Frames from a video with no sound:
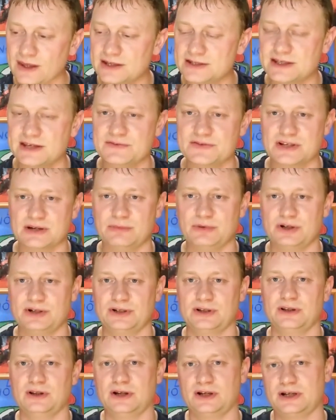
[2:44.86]
is give
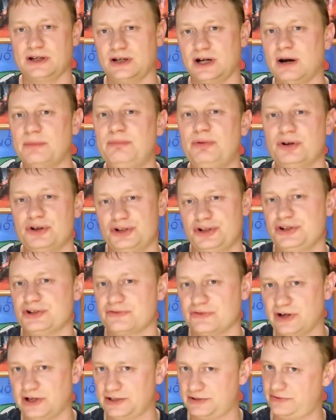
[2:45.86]
someone like a push in
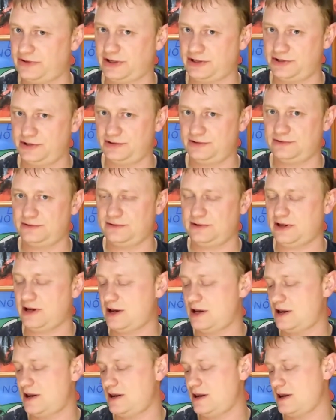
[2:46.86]
the right direction,
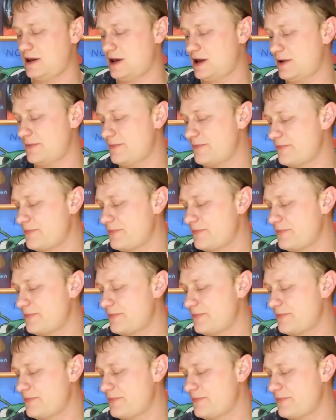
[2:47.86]
a